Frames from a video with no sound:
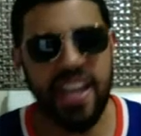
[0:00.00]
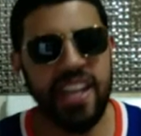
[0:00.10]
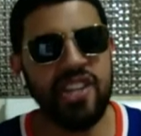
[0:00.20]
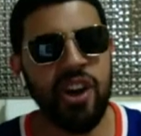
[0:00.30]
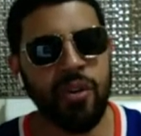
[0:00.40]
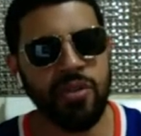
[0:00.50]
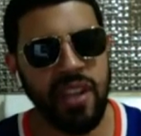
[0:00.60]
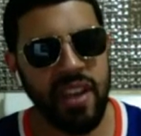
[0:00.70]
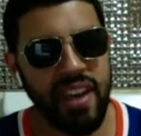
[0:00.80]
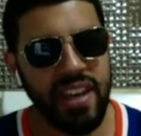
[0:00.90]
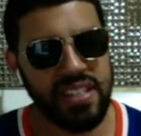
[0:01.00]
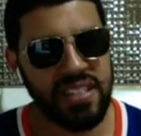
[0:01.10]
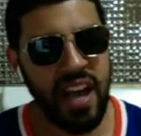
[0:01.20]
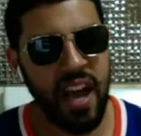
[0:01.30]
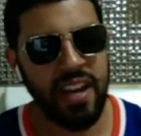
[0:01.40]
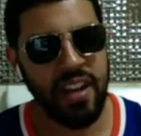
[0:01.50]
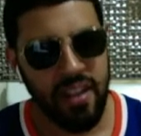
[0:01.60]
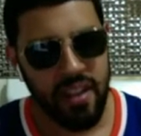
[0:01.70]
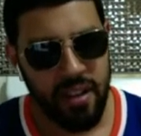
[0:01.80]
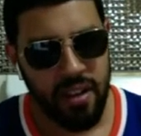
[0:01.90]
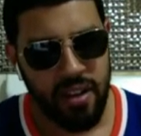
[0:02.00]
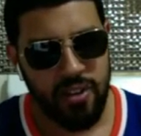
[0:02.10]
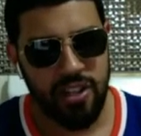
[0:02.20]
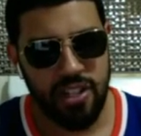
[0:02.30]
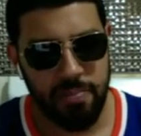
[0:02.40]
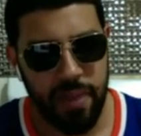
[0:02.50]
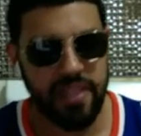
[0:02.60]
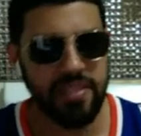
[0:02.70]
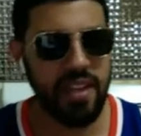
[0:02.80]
He chose his side. Chris Bey's